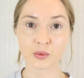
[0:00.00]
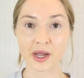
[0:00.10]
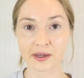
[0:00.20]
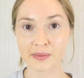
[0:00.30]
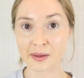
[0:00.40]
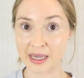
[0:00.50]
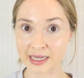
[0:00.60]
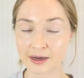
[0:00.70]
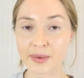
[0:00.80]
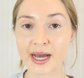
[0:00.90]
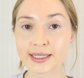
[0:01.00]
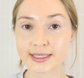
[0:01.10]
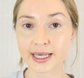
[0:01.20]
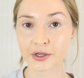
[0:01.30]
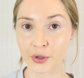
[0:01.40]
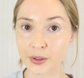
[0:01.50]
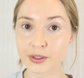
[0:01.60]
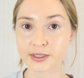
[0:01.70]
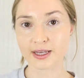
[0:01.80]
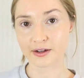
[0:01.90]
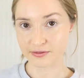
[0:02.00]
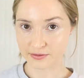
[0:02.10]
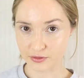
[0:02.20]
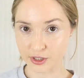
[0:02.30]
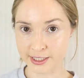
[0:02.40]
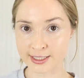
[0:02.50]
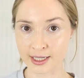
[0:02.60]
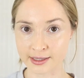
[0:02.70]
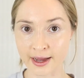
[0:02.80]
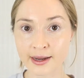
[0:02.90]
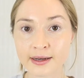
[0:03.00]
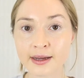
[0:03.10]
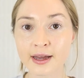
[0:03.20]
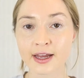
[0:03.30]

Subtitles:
away in my makeup bag as I go, because I've already done that.